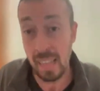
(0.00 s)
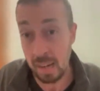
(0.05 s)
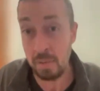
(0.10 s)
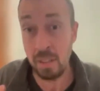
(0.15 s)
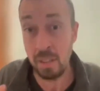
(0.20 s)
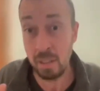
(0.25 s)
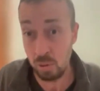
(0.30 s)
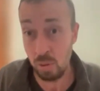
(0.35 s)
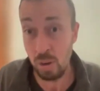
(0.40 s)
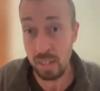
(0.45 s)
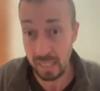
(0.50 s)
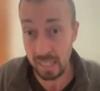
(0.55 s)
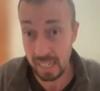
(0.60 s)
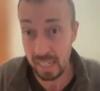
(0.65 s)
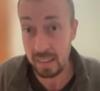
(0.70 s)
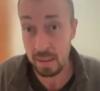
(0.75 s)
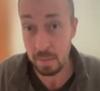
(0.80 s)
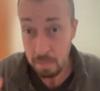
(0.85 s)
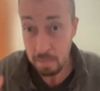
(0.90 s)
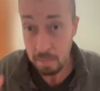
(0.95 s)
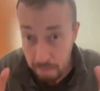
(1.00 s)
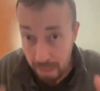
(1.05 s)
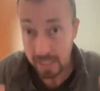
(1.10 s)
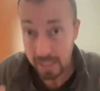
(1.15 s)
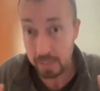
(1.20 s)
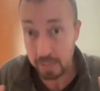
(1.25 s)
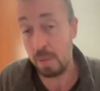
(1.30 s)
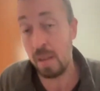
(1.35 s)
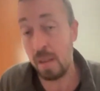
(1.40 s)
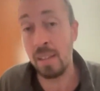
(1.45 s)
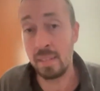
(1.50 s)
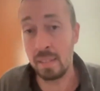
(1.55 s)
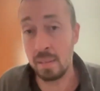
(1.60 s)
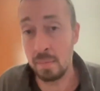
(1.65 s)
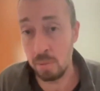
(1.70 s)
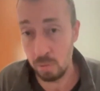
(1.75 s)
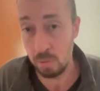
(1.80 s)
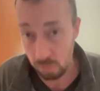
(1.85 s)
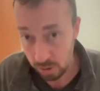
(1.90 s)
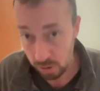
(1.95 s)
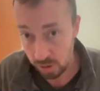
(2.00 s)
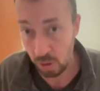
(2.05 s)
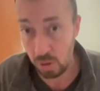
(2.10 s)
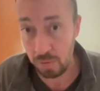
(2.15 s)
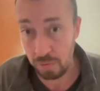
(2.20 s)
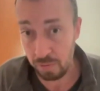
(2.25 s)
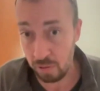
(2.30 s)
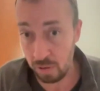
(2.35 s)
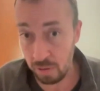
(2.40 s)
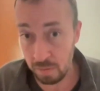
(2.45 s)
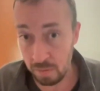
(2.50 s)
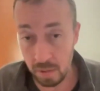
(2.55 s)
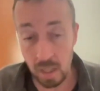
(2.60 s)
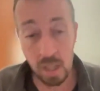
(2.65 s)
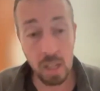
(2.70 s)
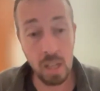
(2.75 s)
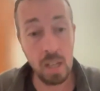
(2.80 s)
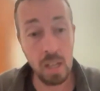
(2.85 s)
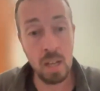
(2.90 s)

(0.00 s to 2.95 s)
I'm going to try to get the best possible result from